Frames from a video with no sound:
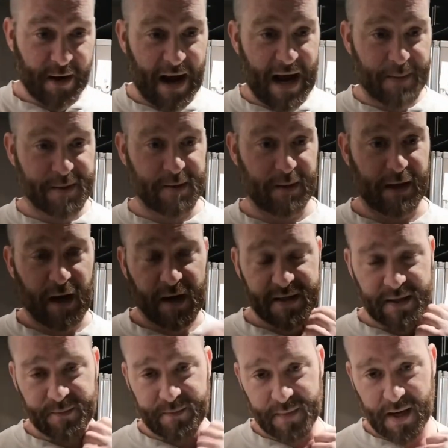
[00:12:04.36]
They're absolutely
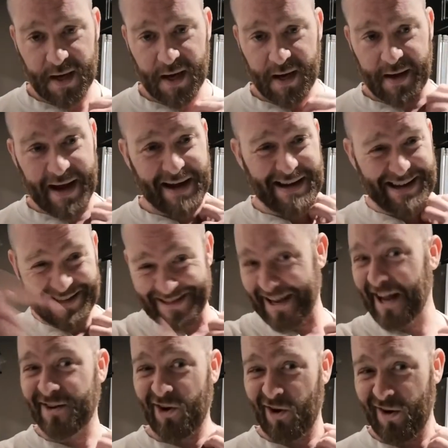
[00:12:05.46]
awesome. Andy, it's
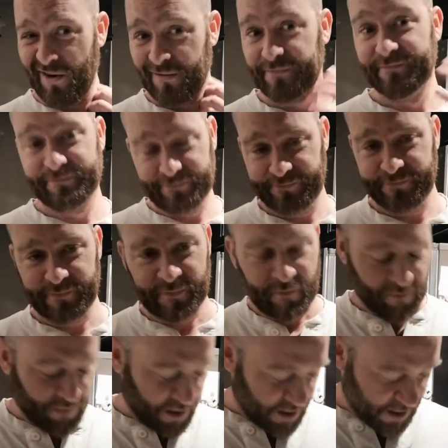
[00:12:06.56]
Ken Turner.
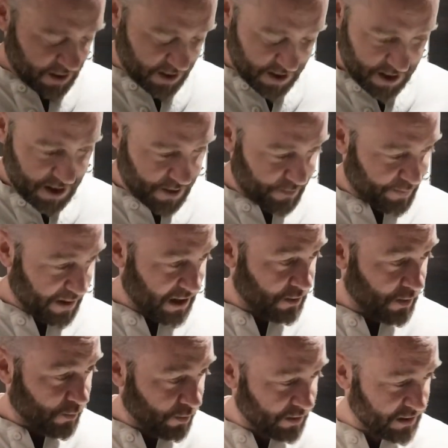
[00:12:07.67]
But
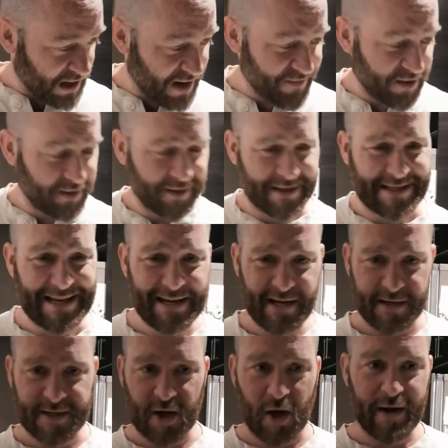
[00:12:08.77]
anyway, we're going to have a little Tia
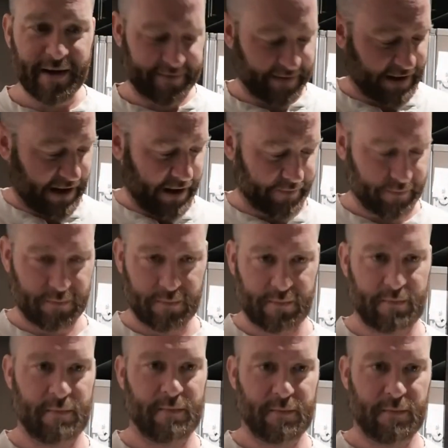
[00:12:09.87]
and tonic today.
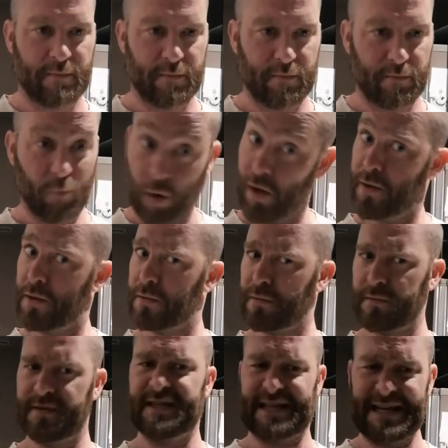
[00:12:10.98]
What?
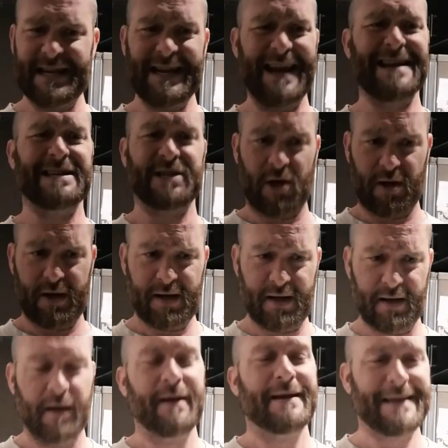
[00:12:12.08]
Tia and tonic?
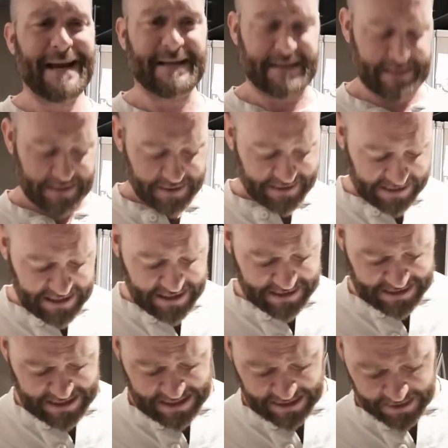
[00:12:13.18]
Yes,
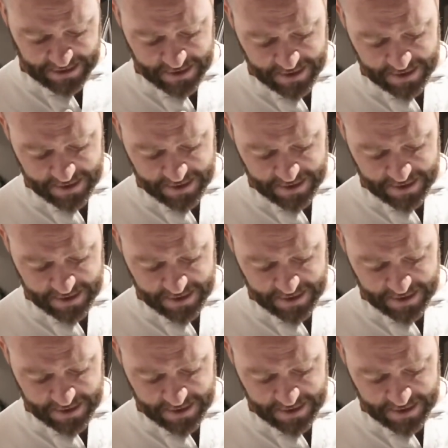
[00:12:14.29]
T&T.